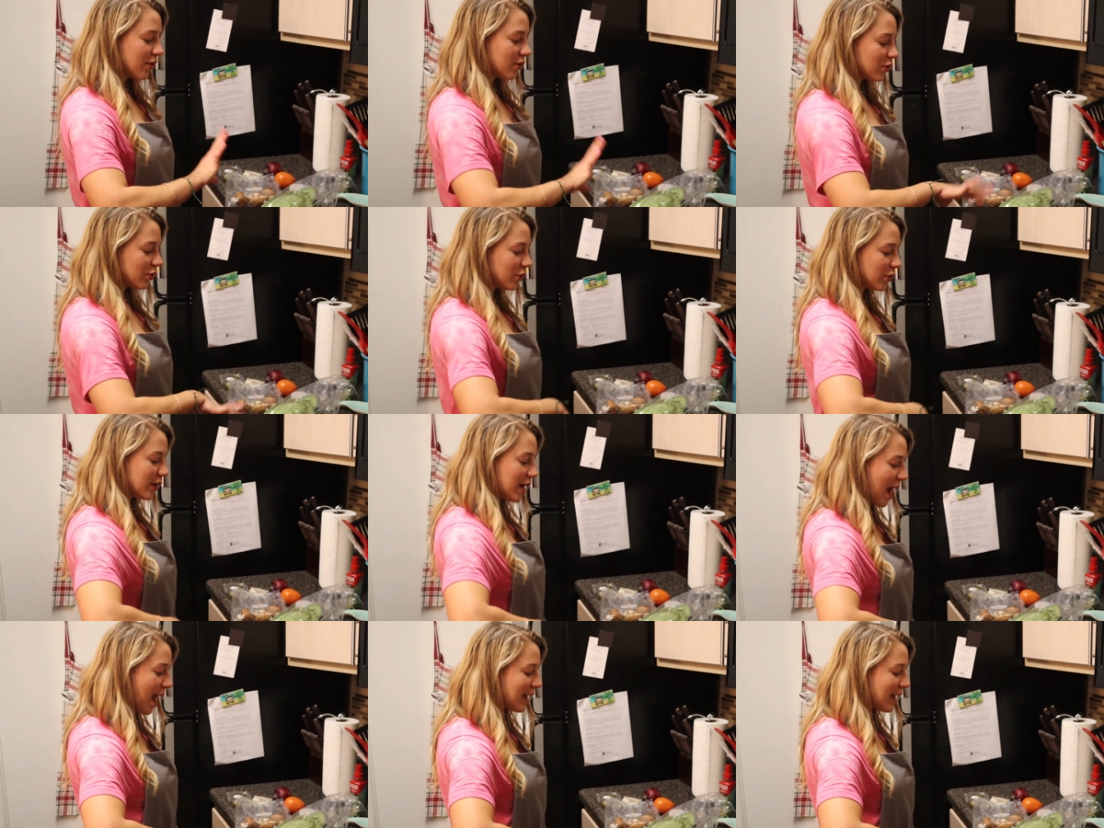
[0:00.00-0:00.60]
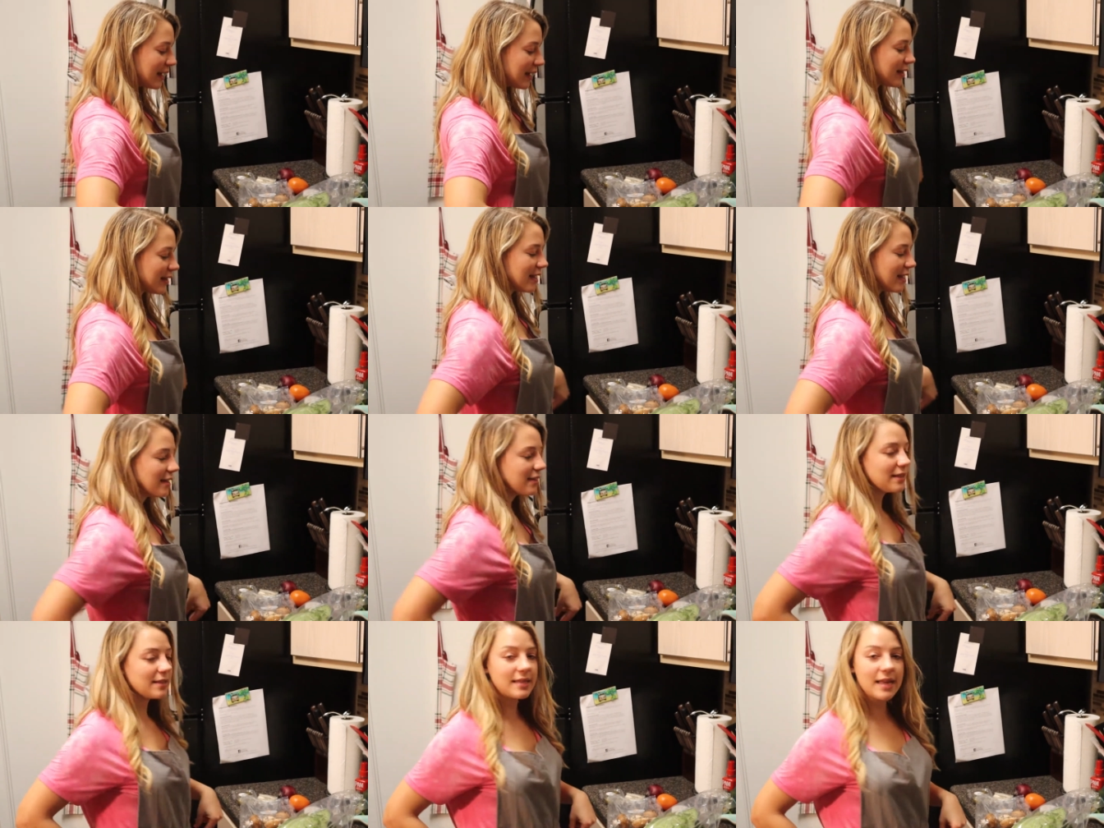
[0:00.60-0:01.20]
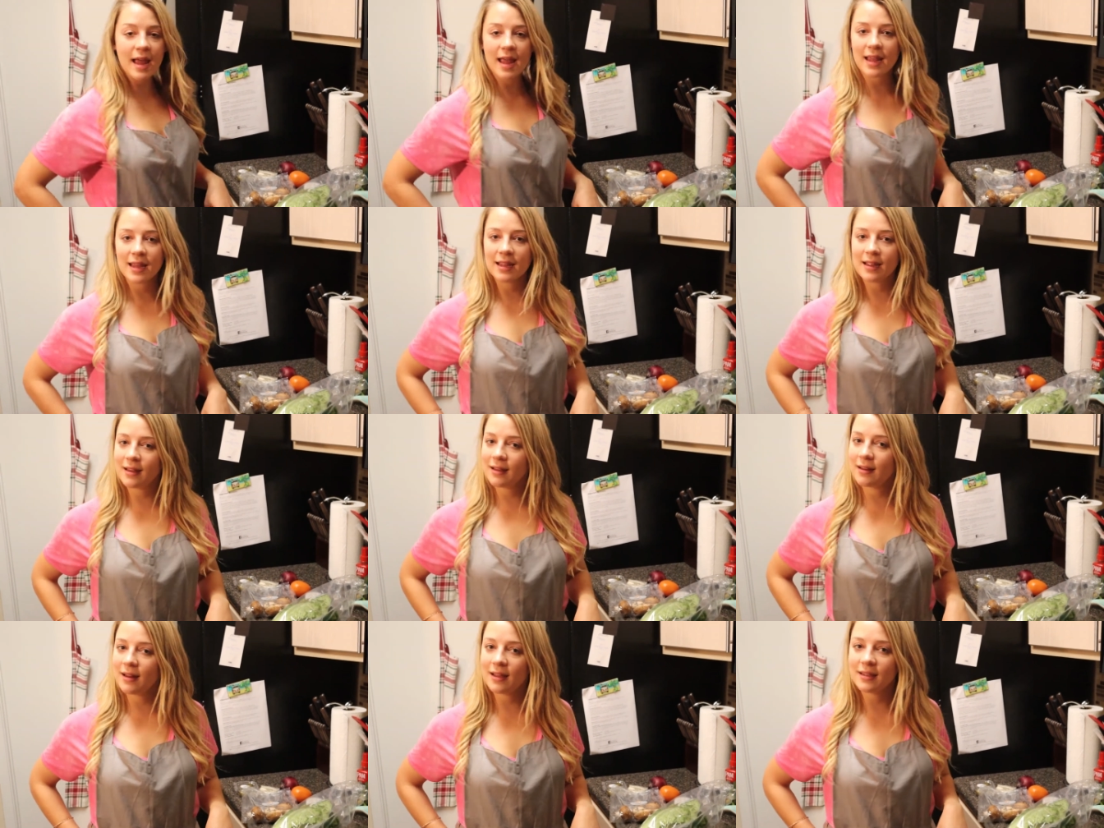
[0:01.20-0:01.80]
creating this,
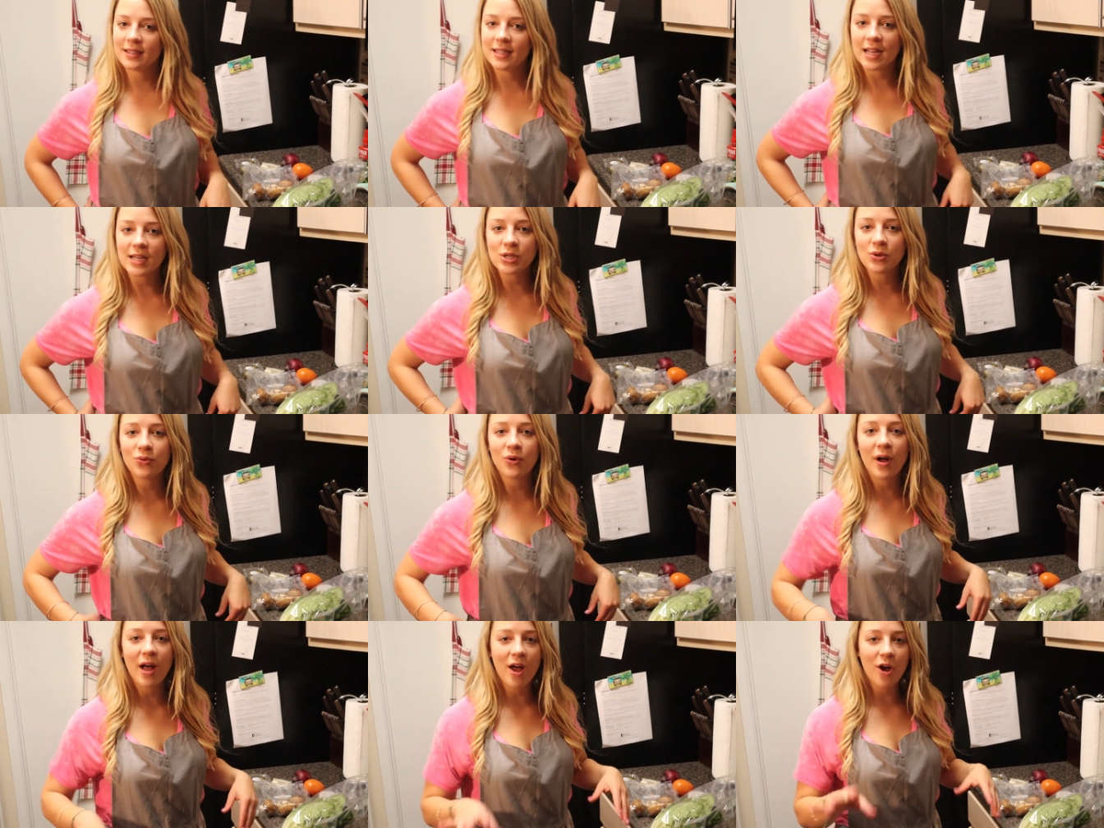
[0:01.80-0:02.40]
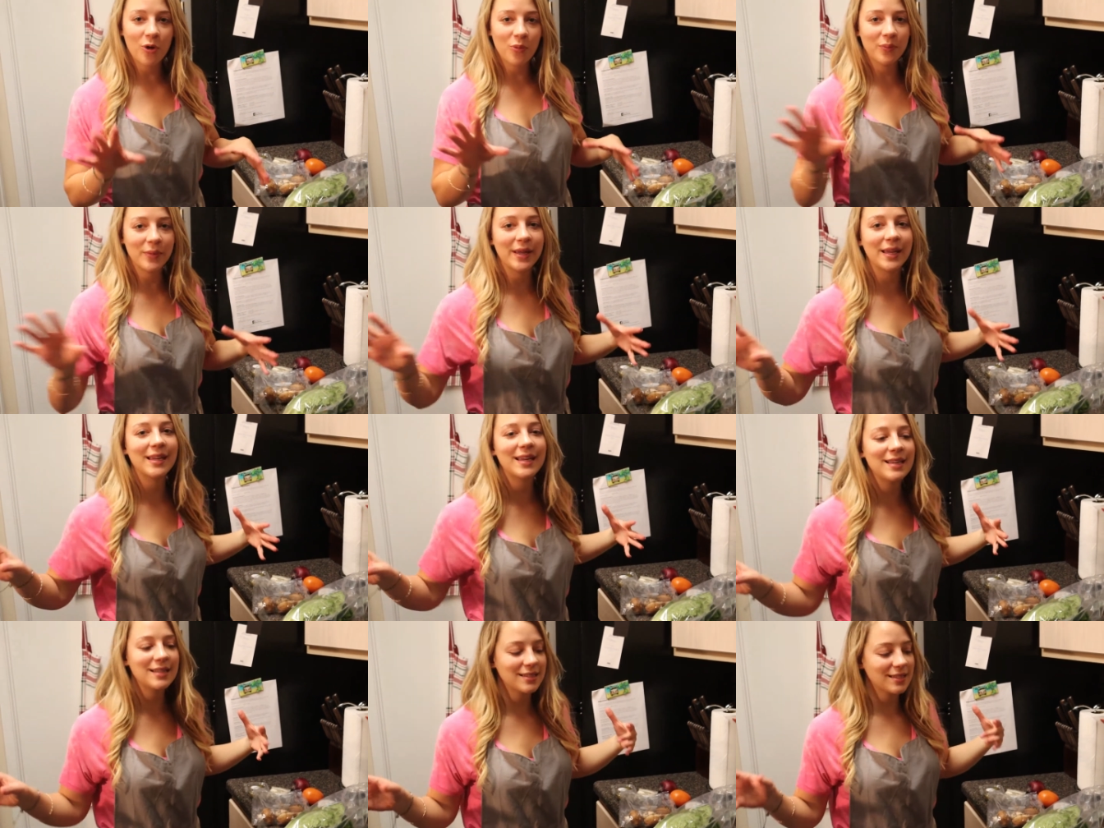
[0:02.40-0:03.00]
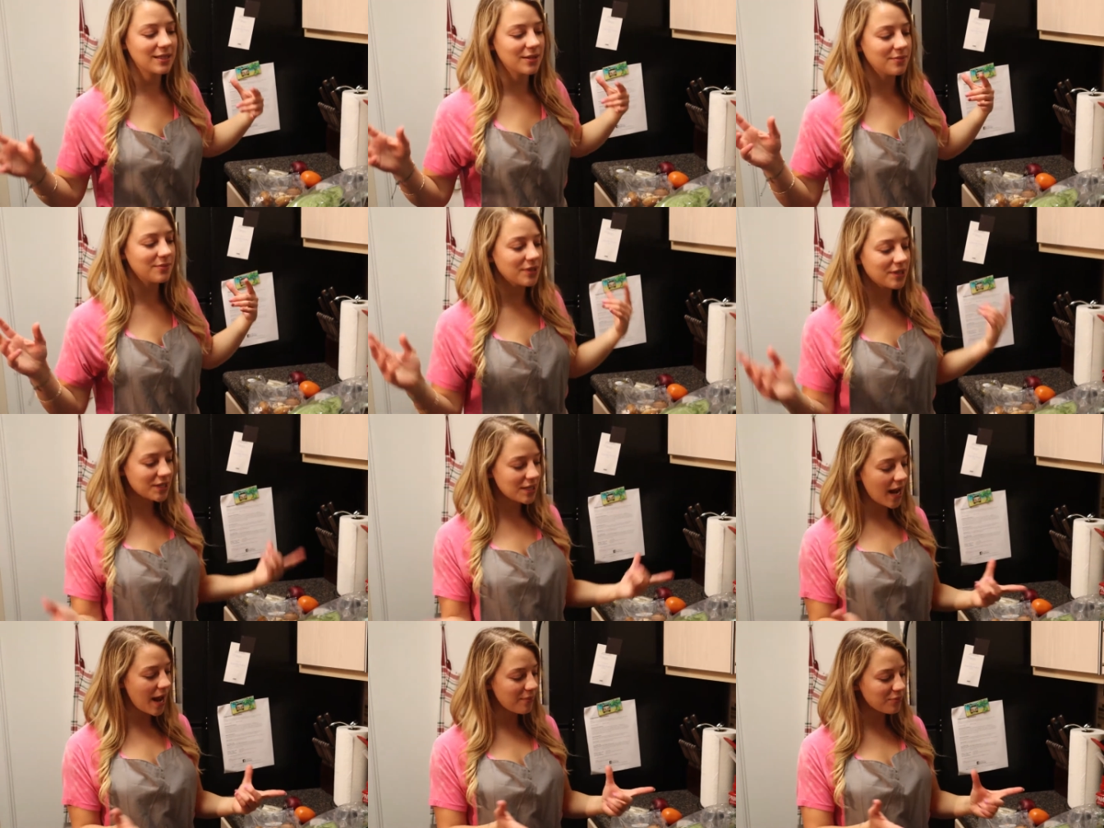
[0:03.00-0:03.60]
and Daniel will help me get some
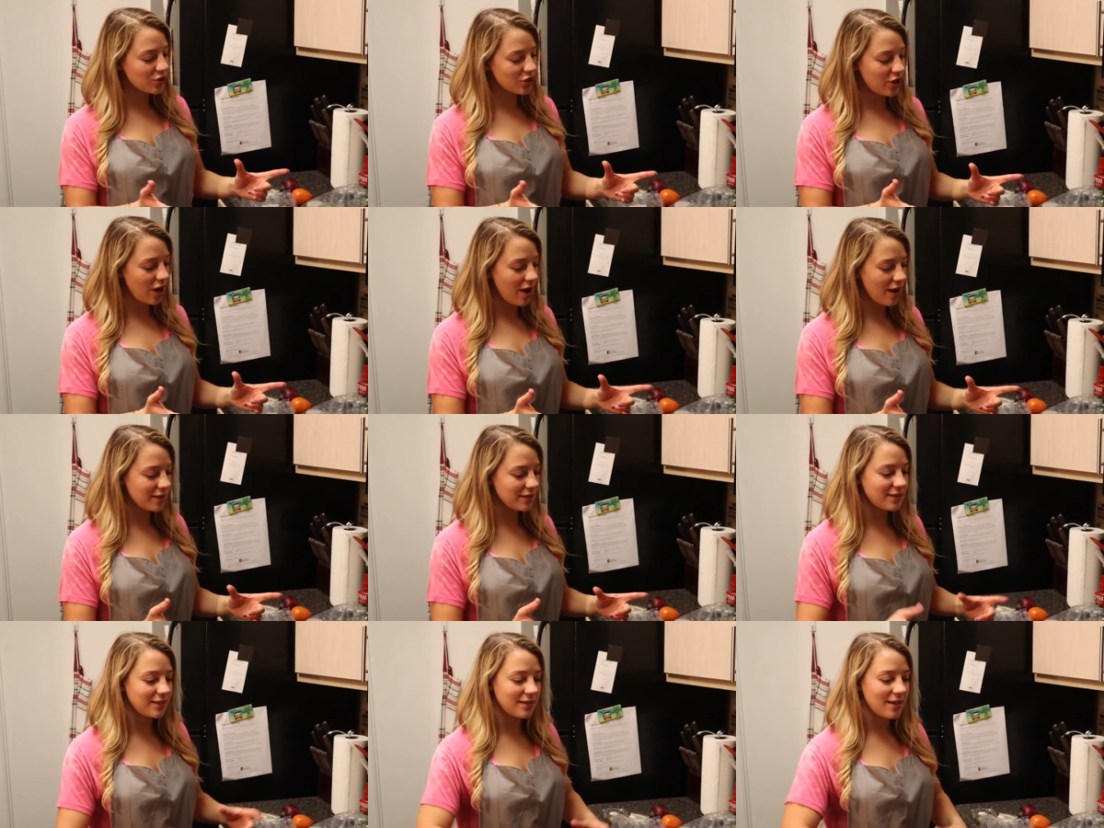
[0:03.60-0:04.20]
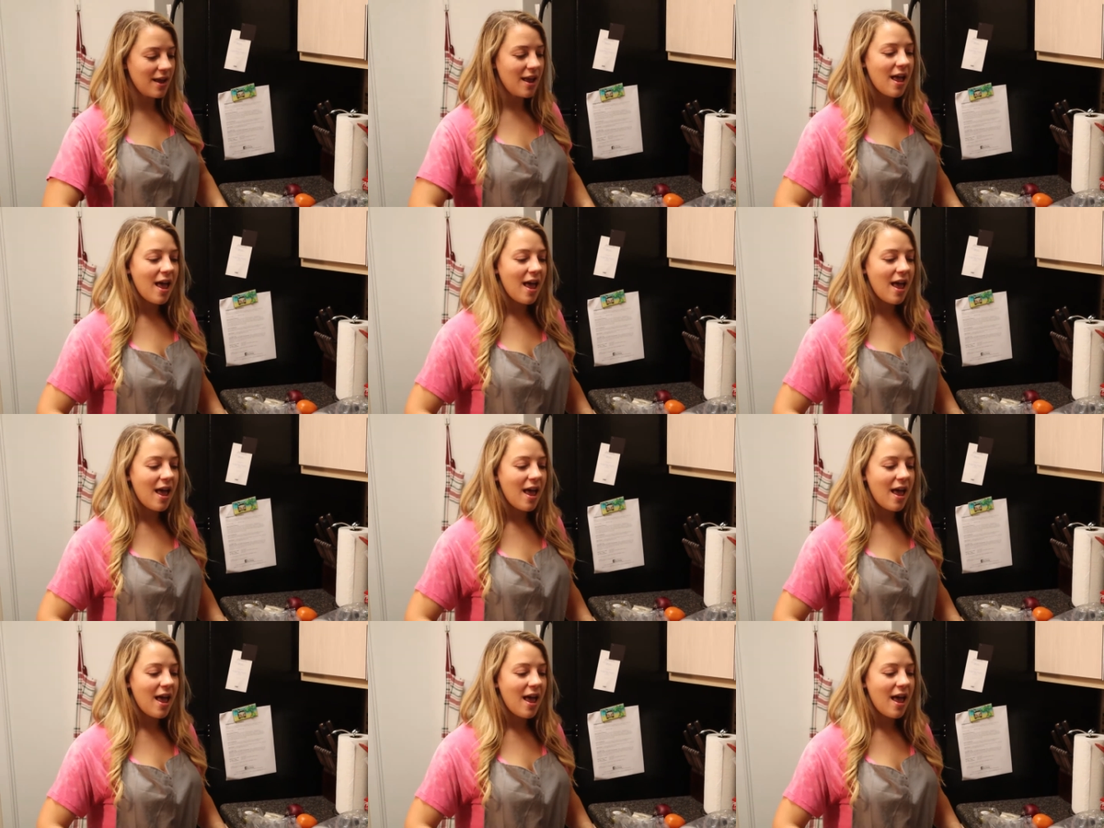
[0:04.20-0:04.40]
snapshots